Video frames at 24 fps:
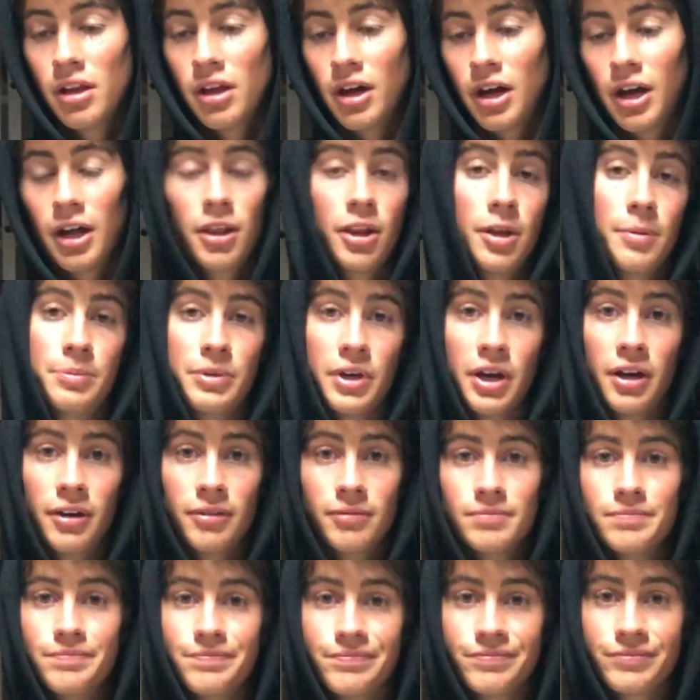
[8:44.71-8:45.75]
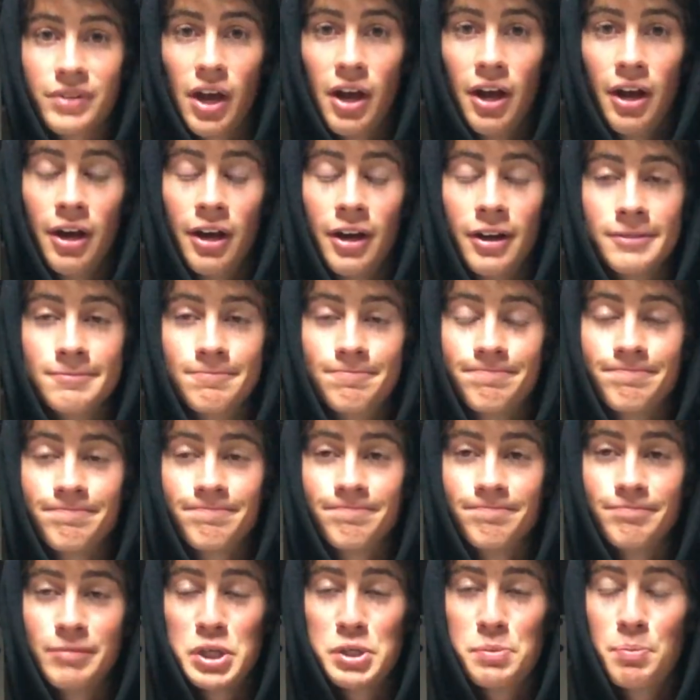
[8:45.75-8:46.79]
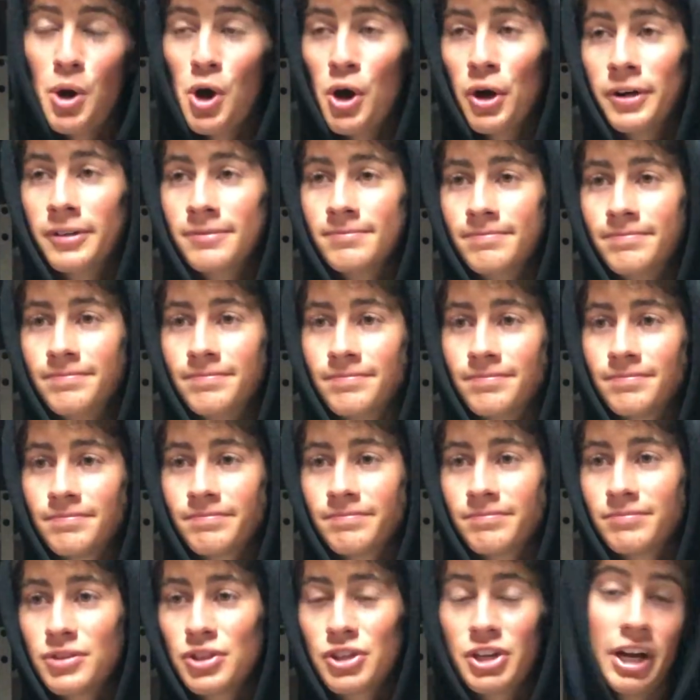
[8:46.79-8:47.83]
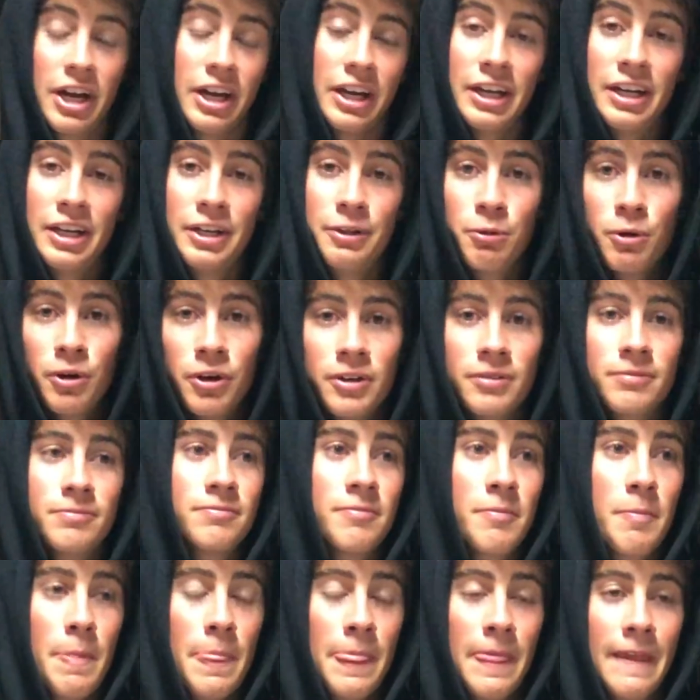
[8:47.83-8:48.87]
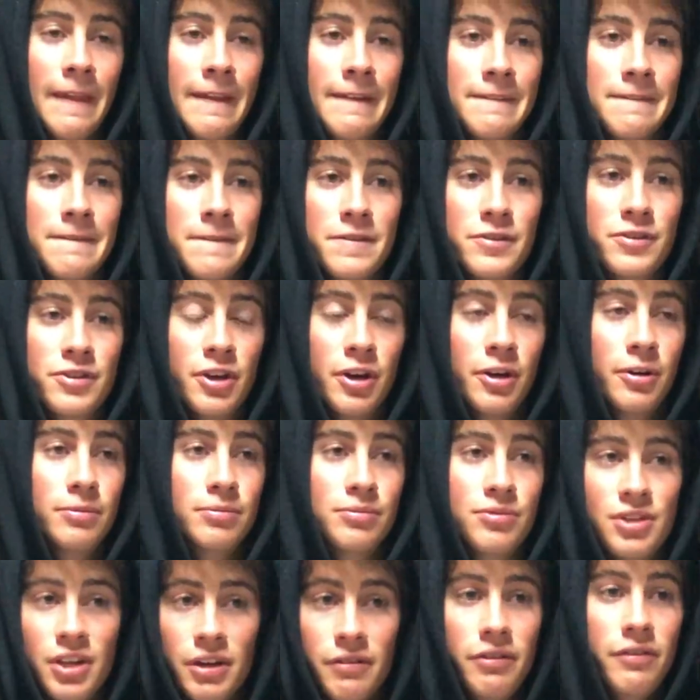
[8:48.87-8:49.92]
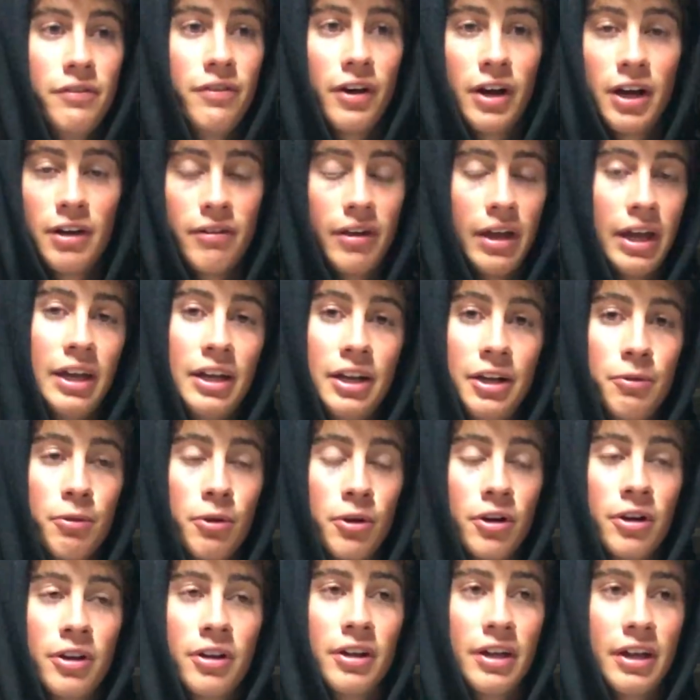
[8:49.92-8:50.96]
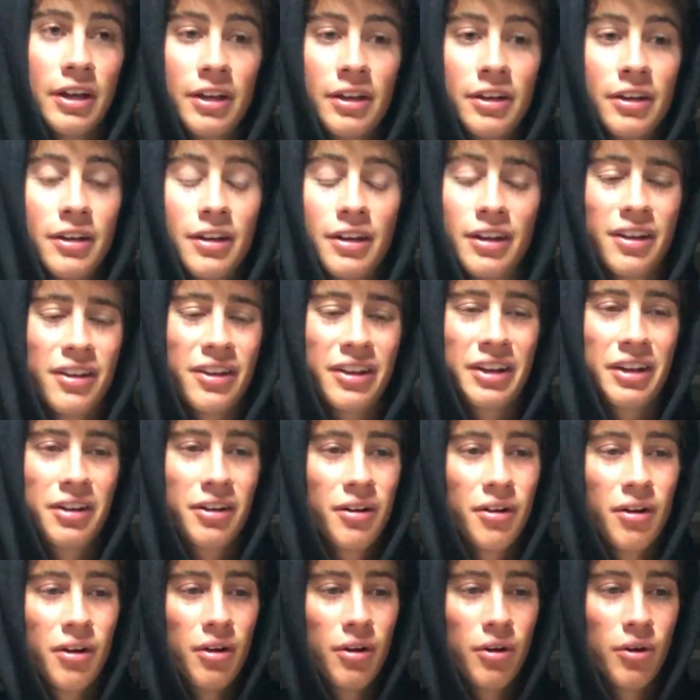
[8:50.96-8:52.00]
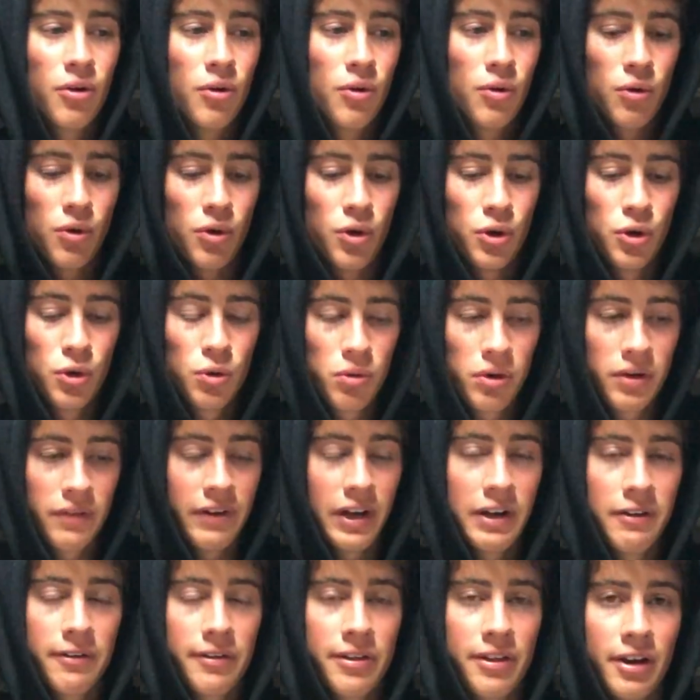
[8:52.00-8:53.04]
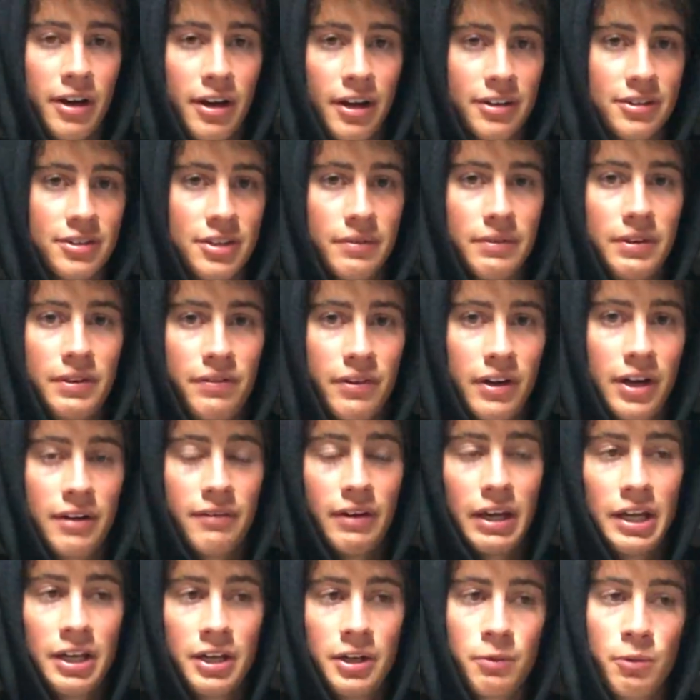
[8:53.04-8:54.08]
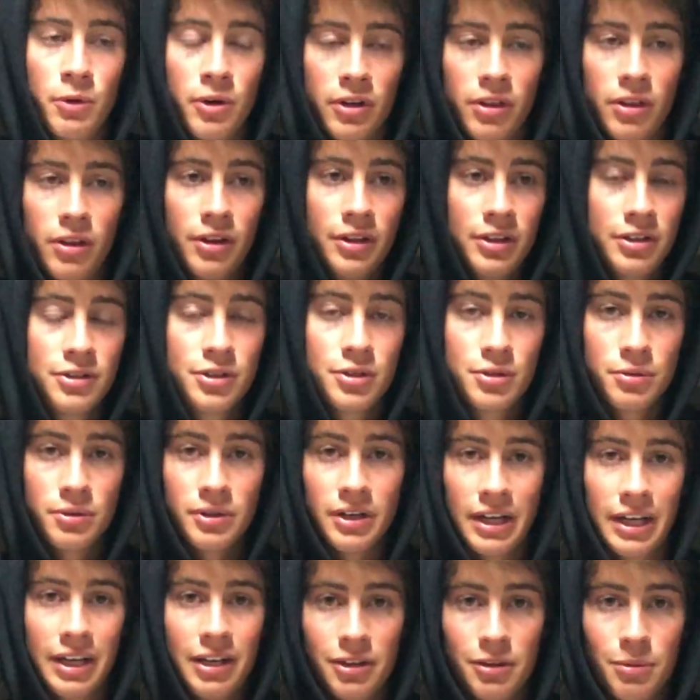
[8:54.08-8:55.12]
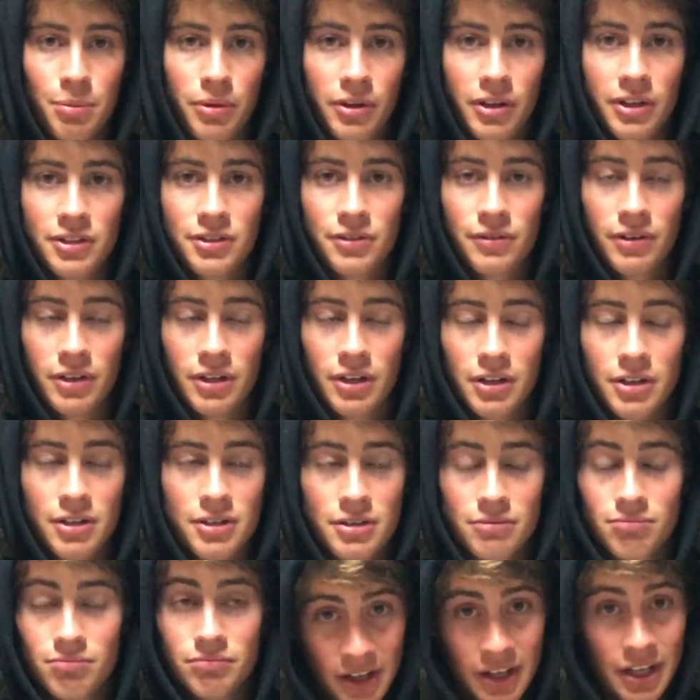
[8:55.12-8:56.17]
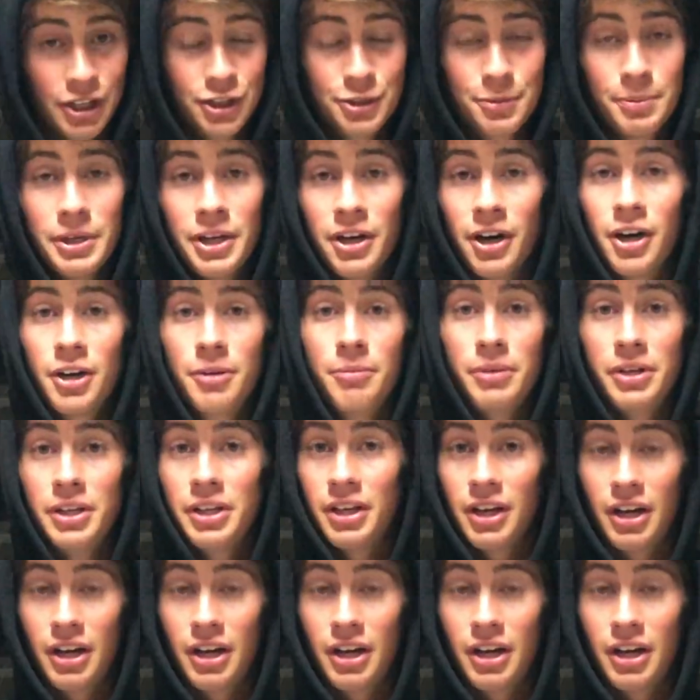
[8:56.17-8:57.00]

I lipped out, made par, shot 81. So 75, 81, and like, who would have ever thought 75, 81 leads to an 8th place finish? It's beyond me.